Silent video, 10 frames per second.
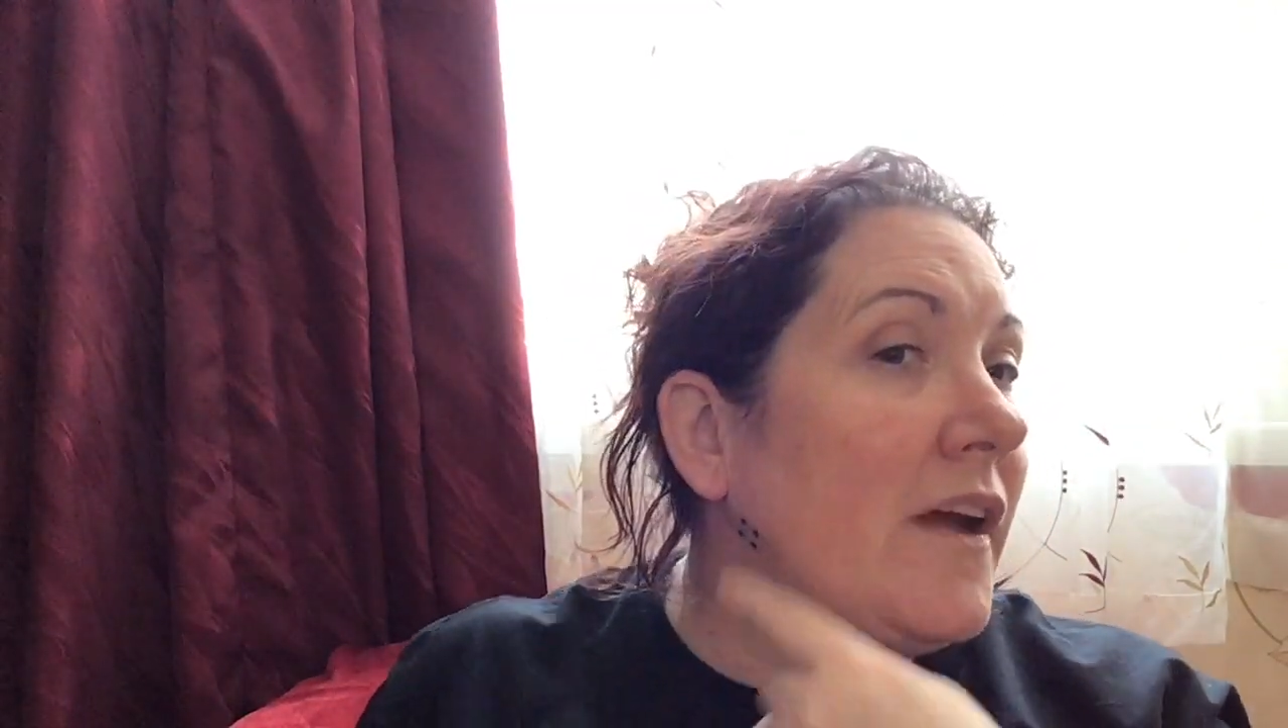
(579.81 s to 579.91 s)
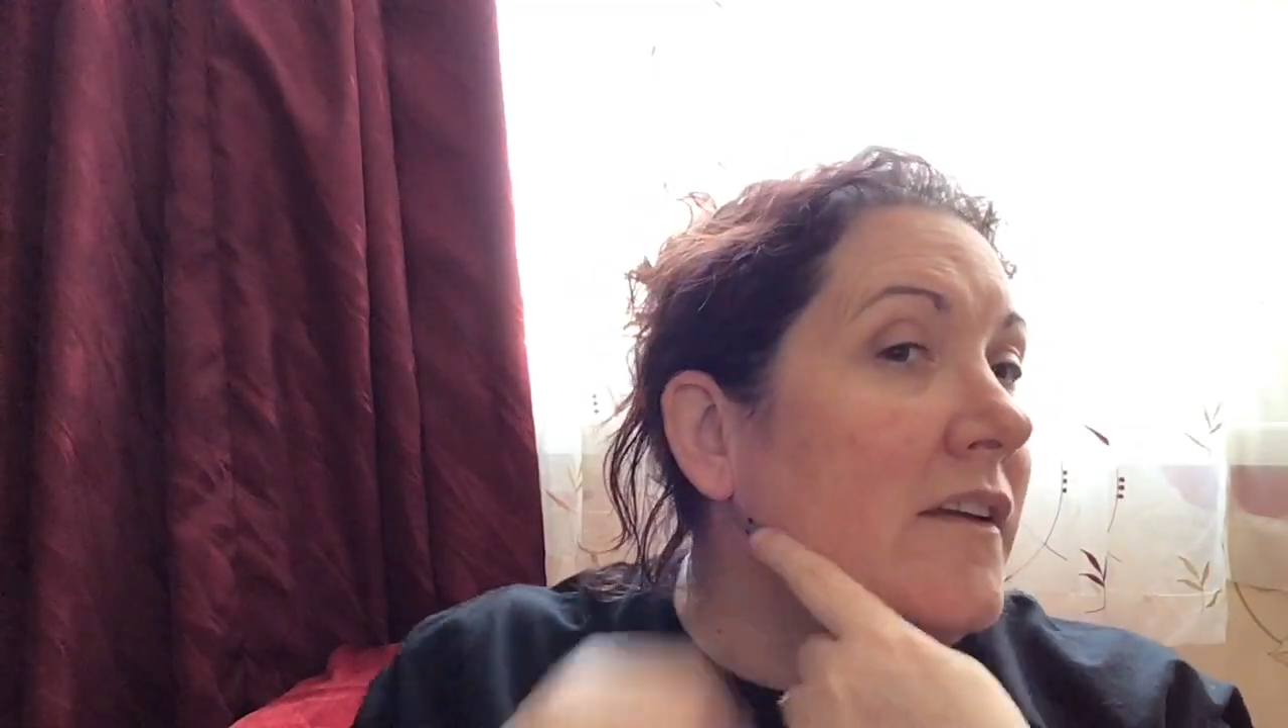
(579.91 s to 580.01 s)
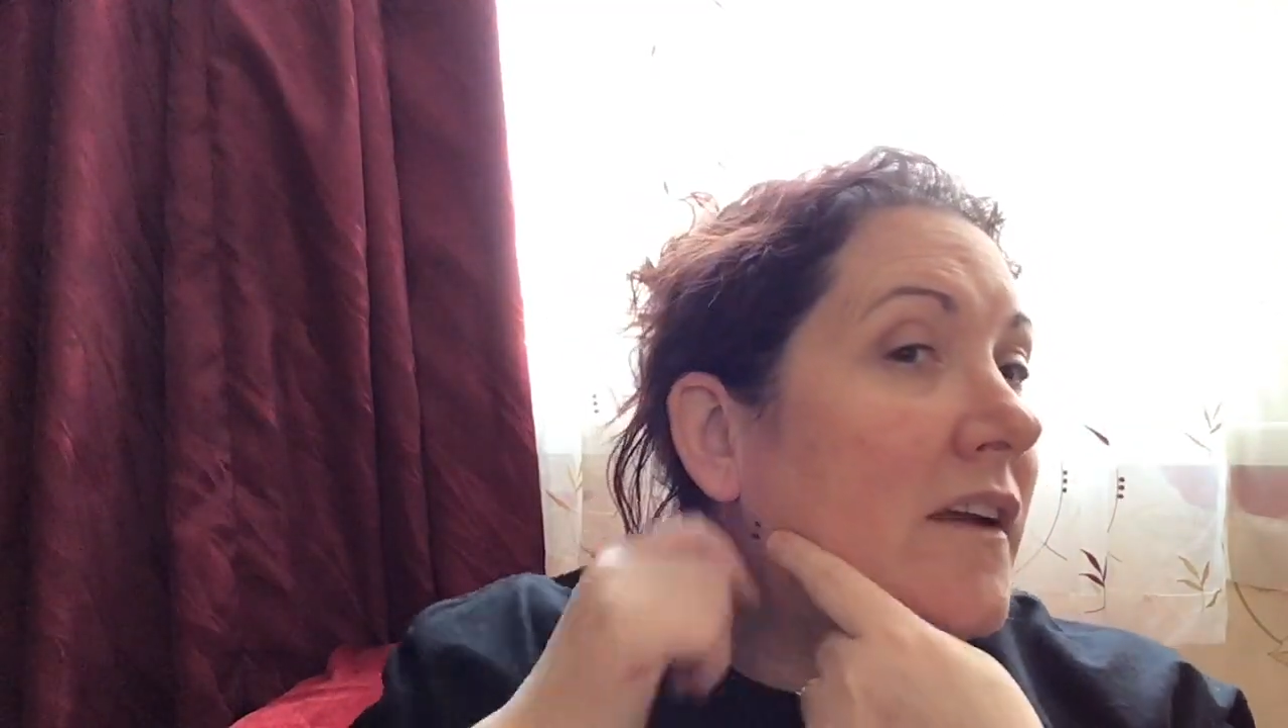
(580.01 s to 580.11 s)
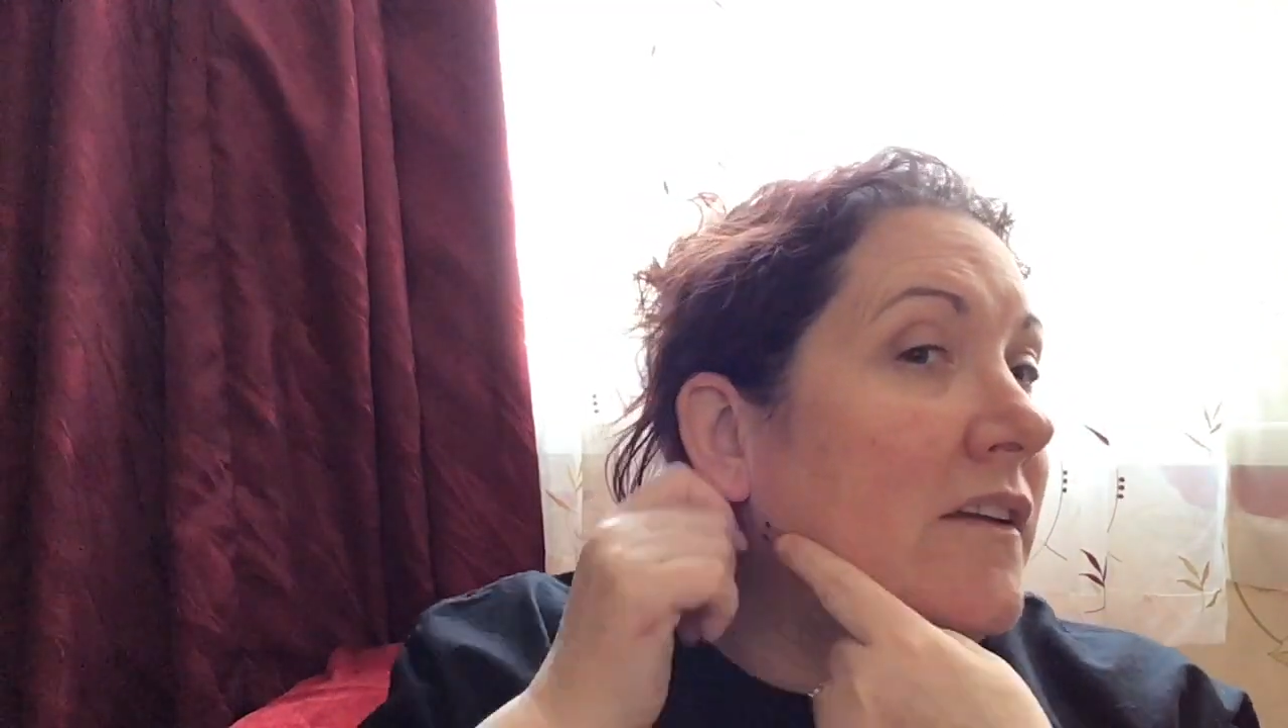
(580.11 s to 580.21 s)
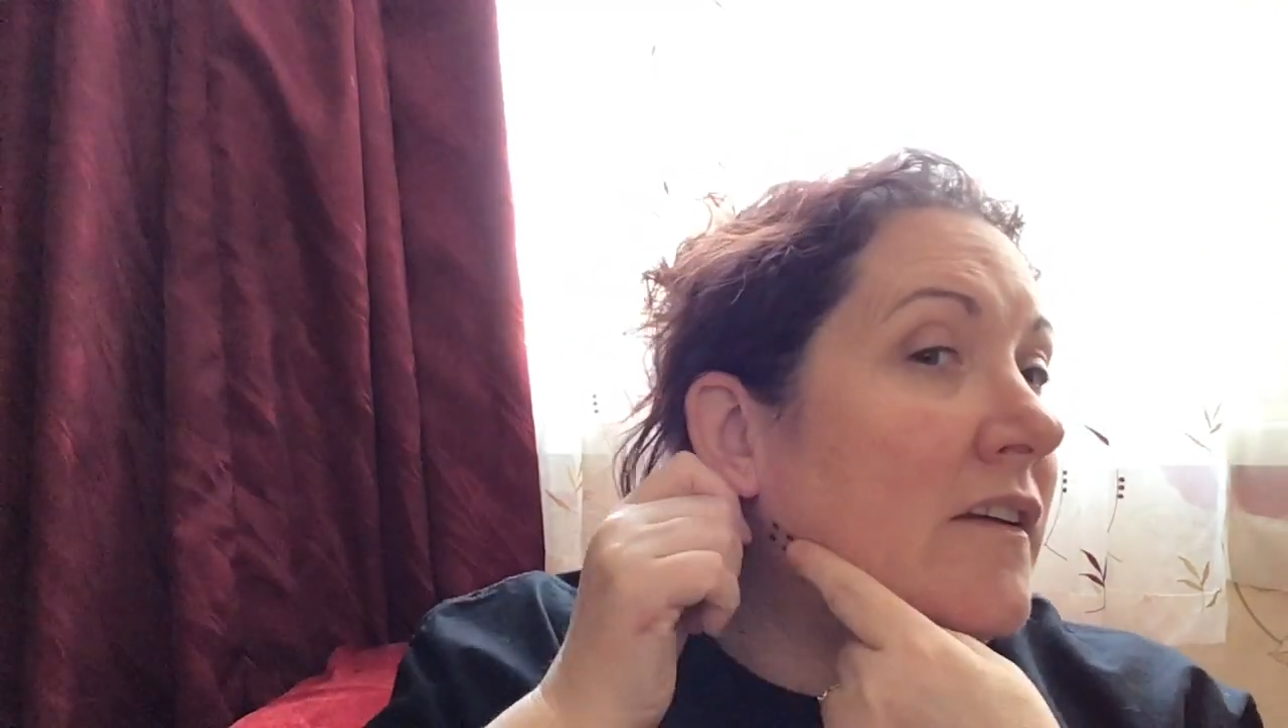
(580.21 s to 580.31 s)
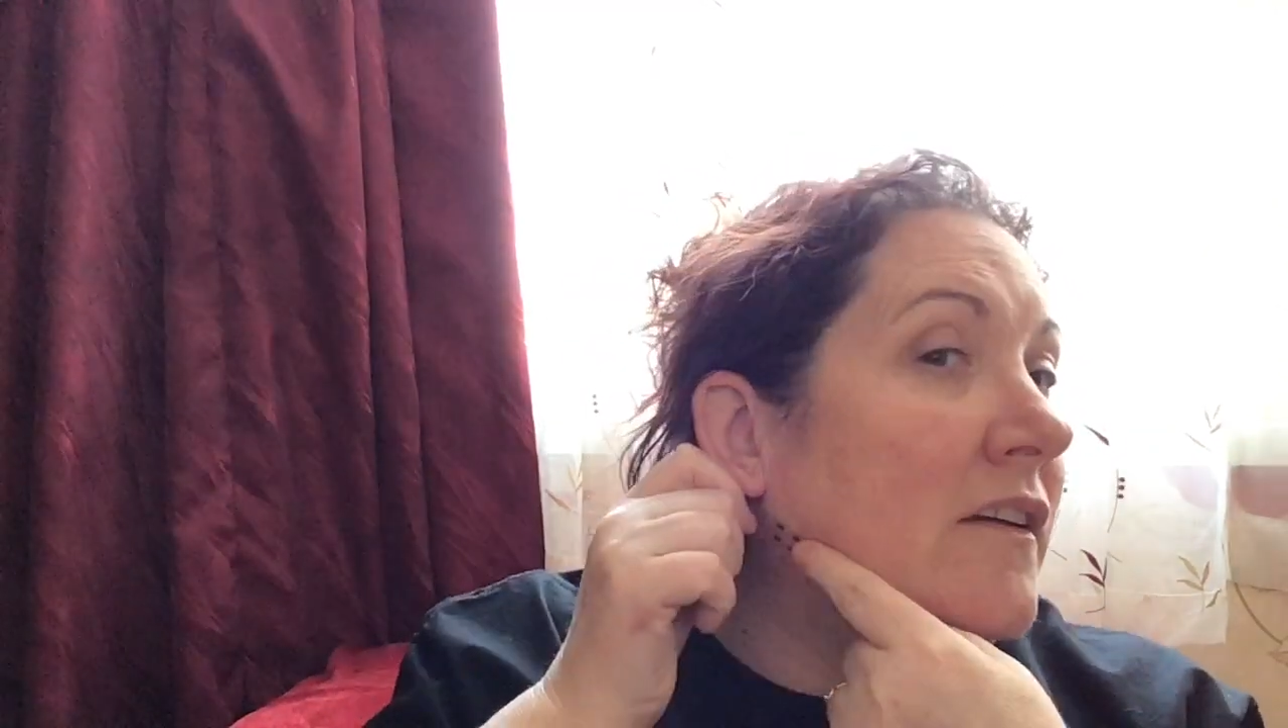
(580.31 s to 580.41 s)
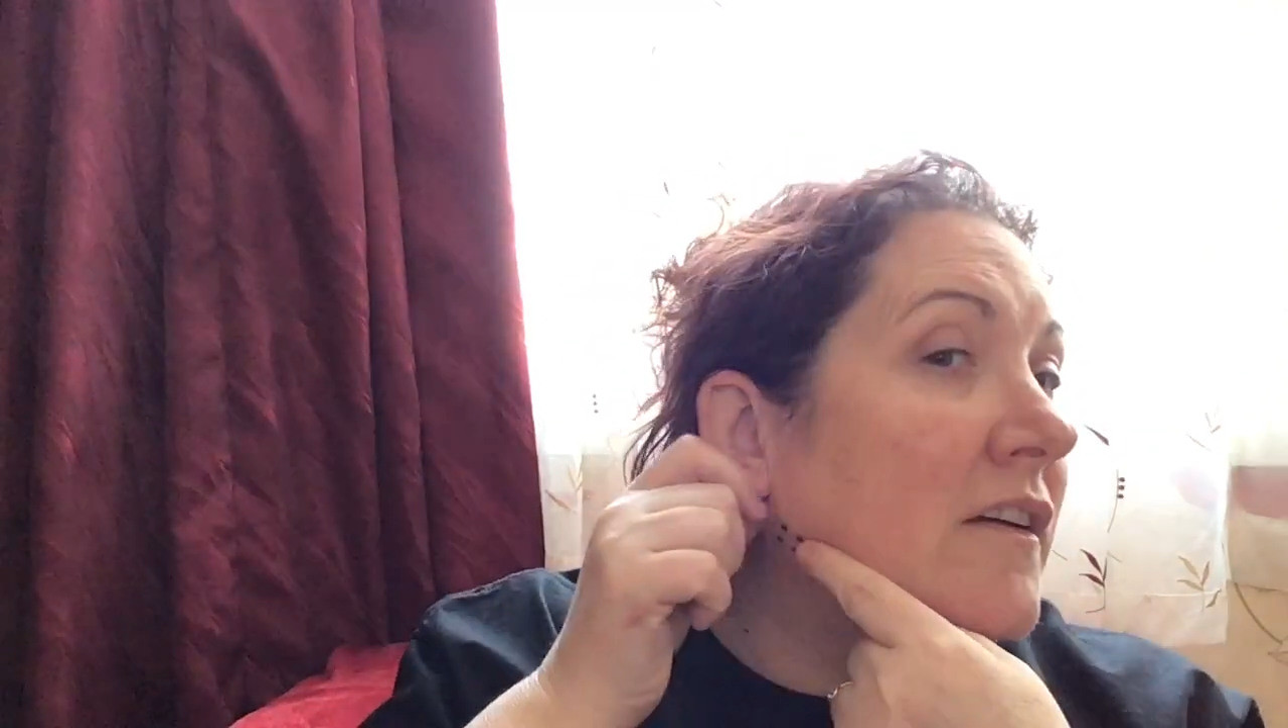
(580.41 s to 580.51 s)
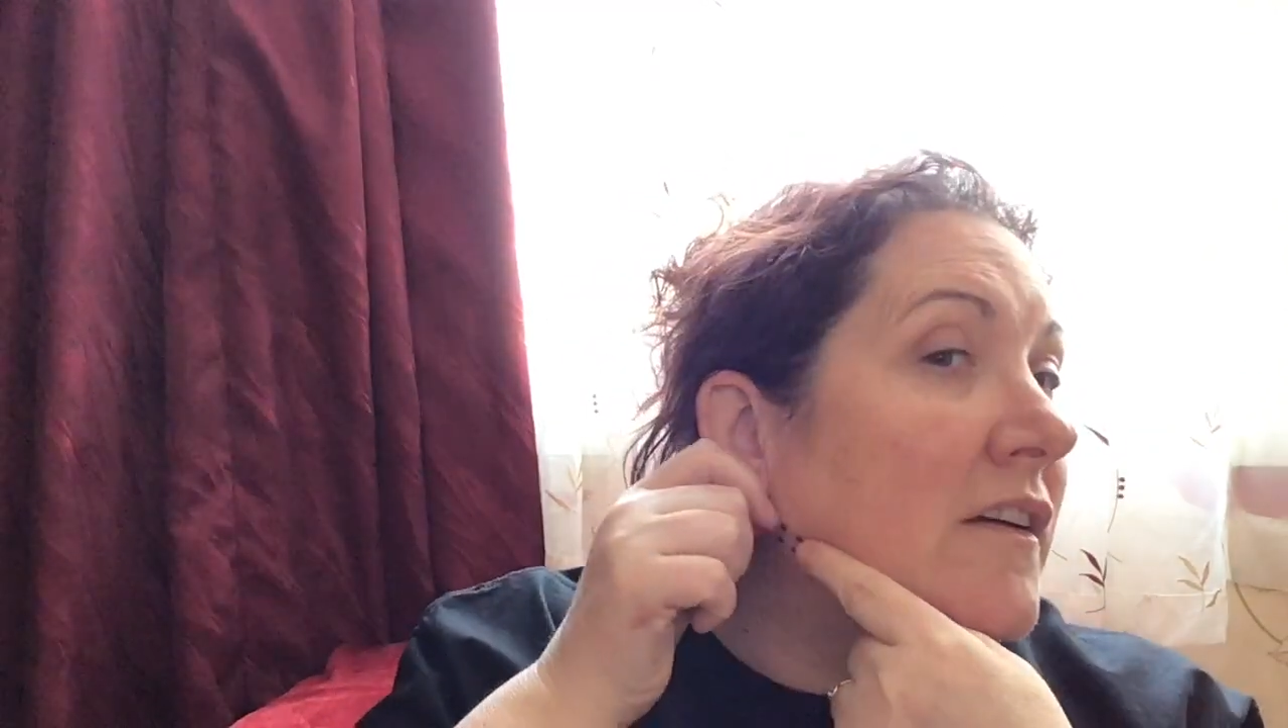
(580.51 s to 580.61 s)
and then